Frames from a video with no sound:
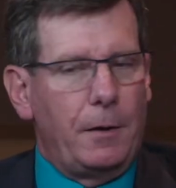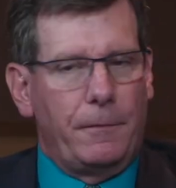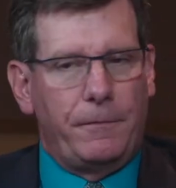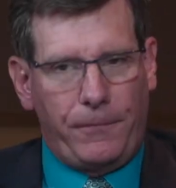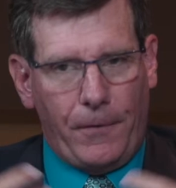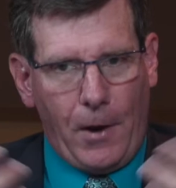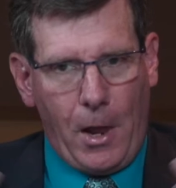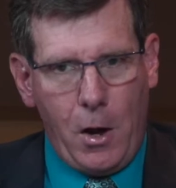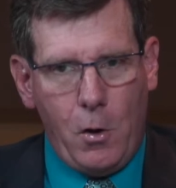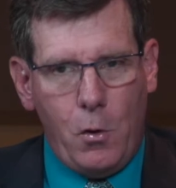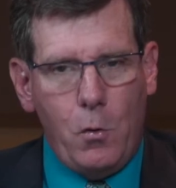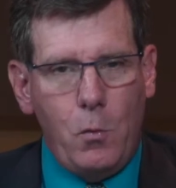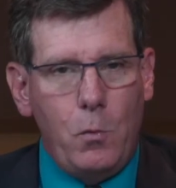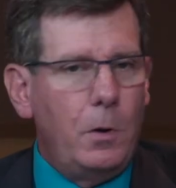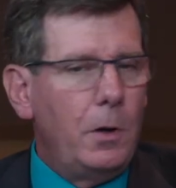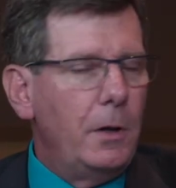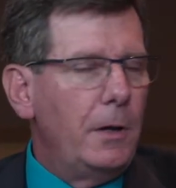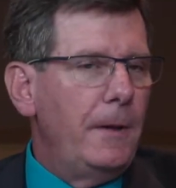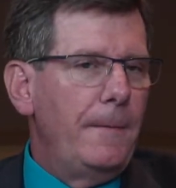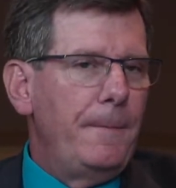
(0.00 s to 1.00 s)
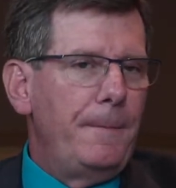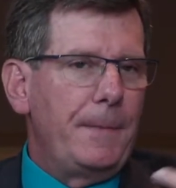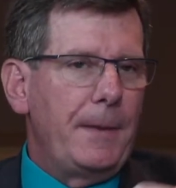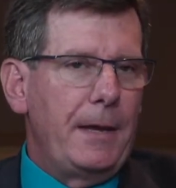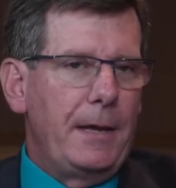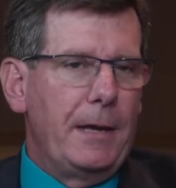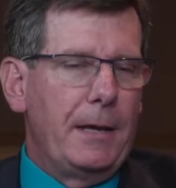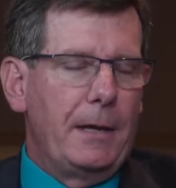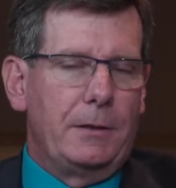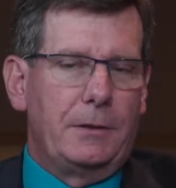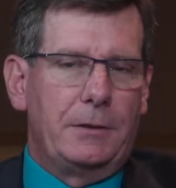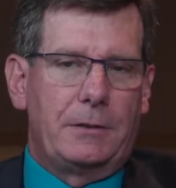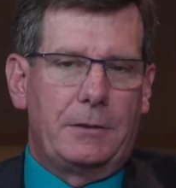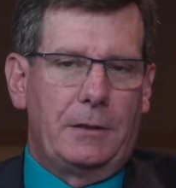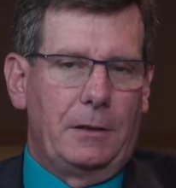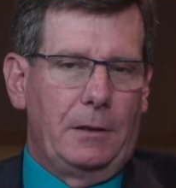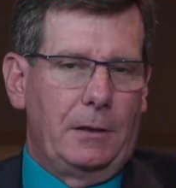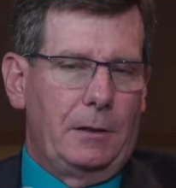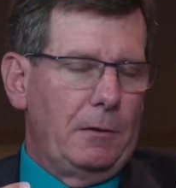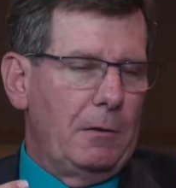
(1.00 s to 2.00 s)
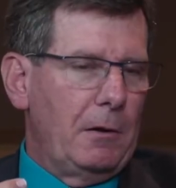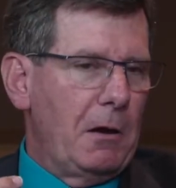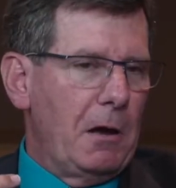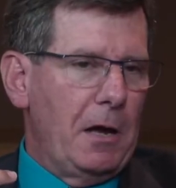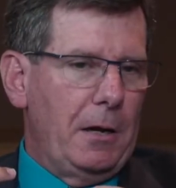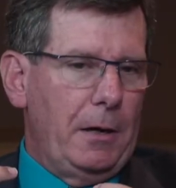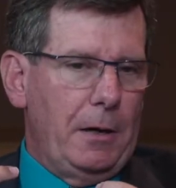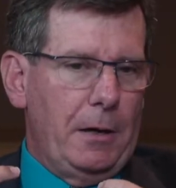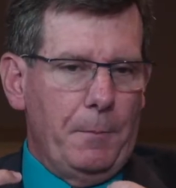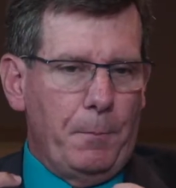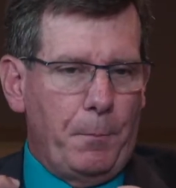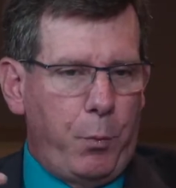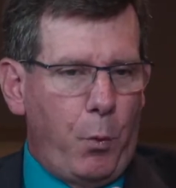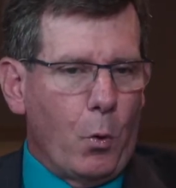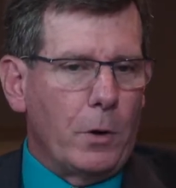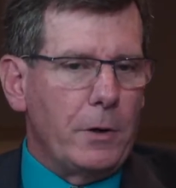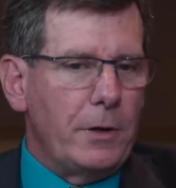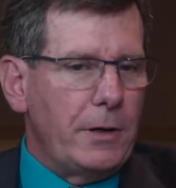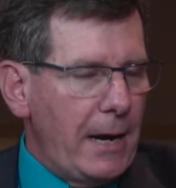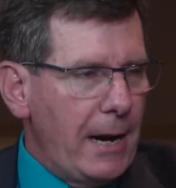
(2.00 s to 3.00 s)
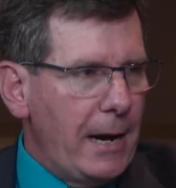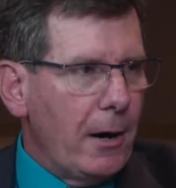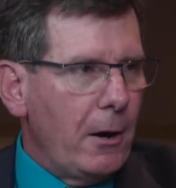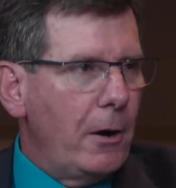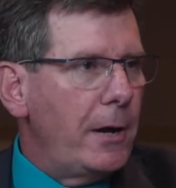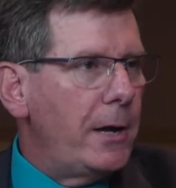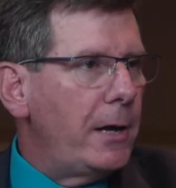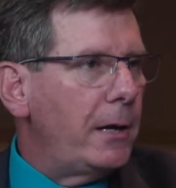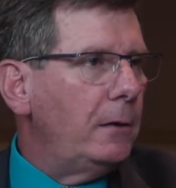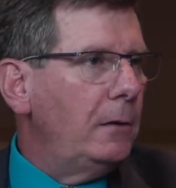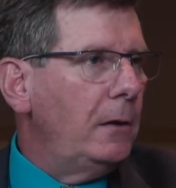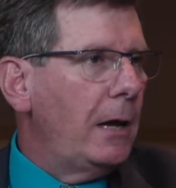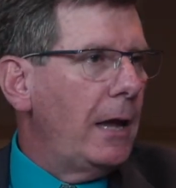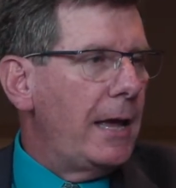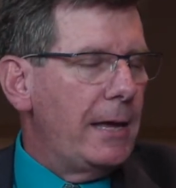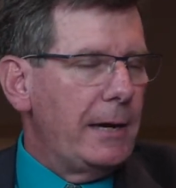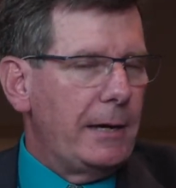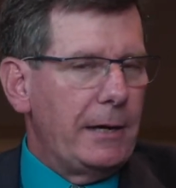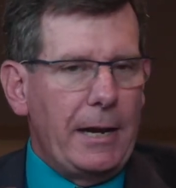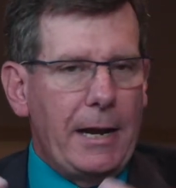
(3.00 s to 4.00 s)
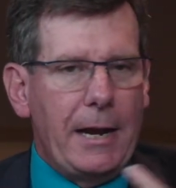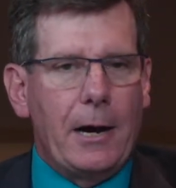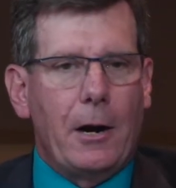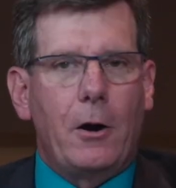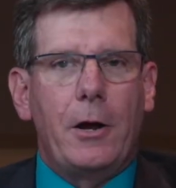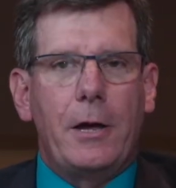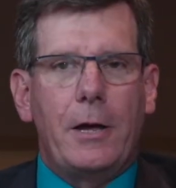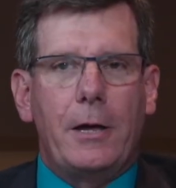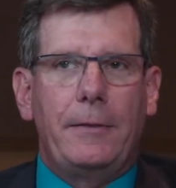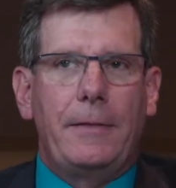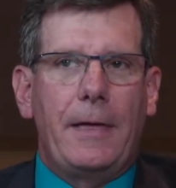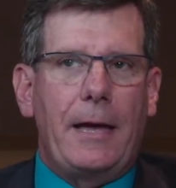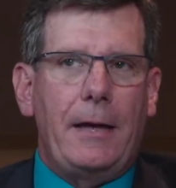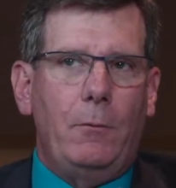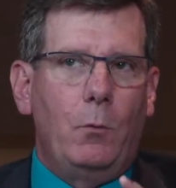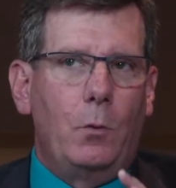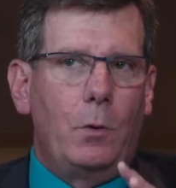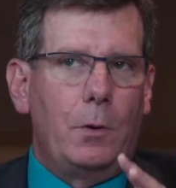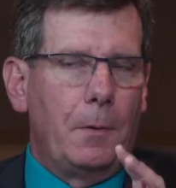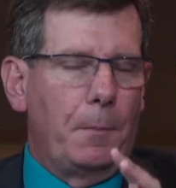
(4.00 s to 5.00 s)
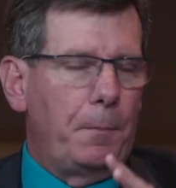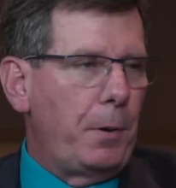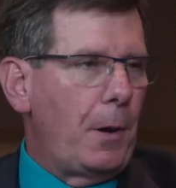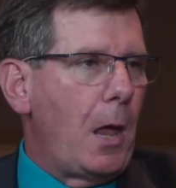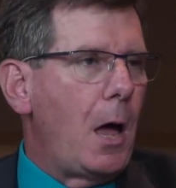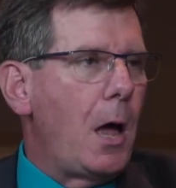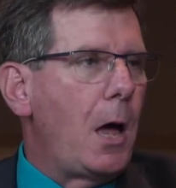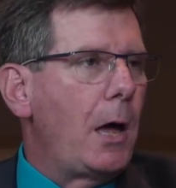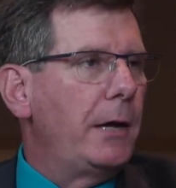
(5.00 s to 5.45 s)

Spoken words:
flow is an important area, and an area that would apply